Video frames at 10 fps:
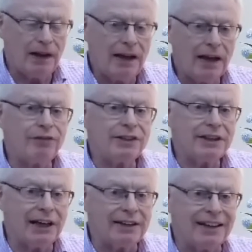
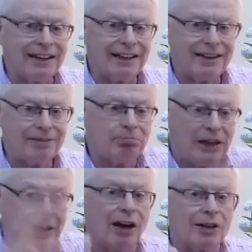everything, I think,
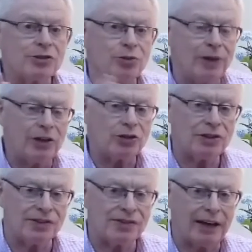in God's creation
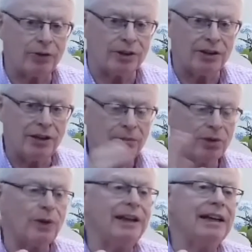is sacred.
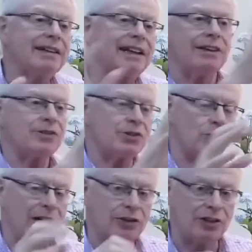We need things to
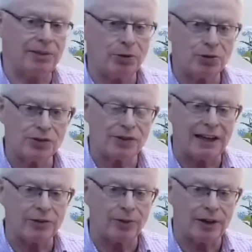actually push us in
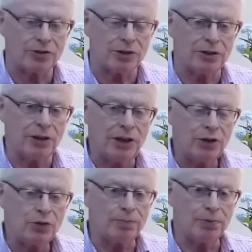that direction,
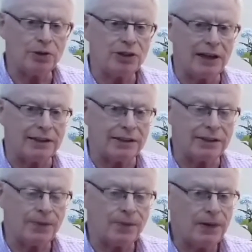to appreciate it.
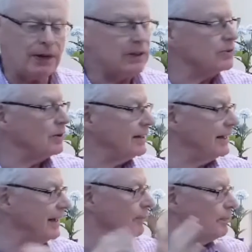So I
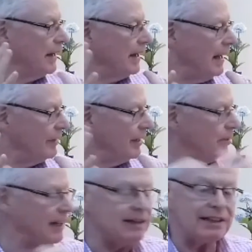think having a
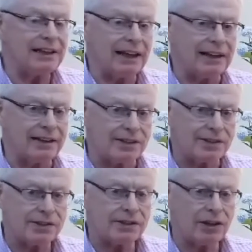painting like this,
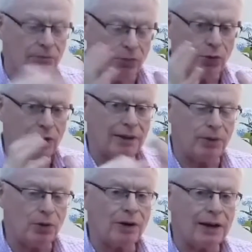or a
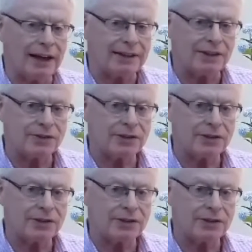mural like this,